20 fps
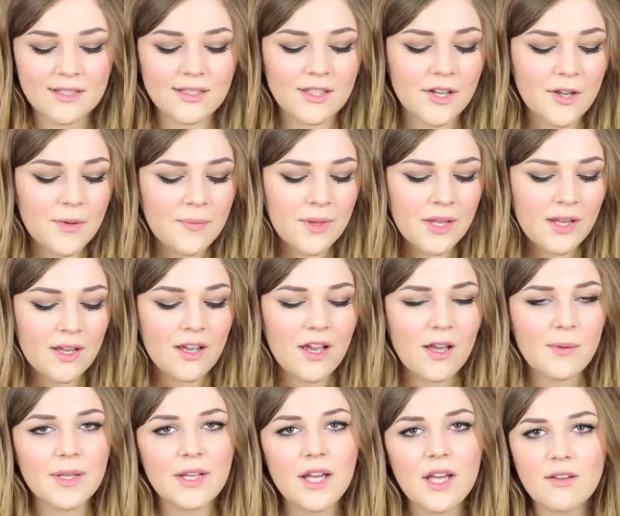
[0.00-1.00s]
So I
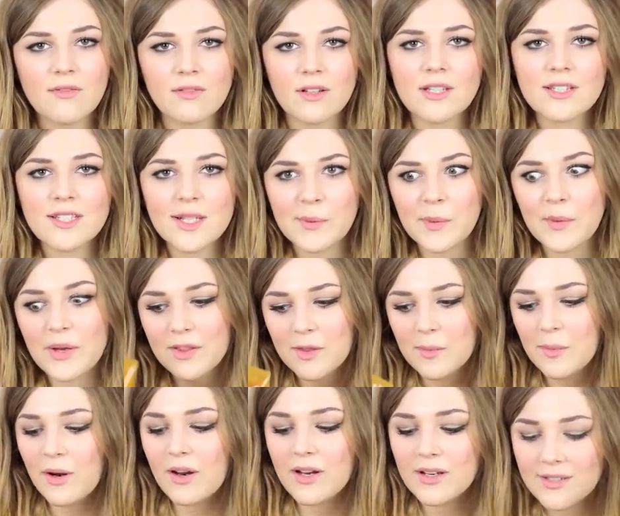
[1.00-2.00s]
mean, hopefully it's going to be worth
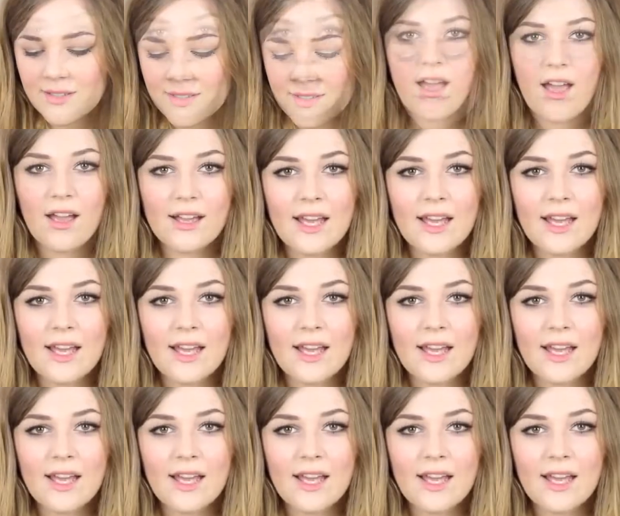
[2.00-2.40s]
the price.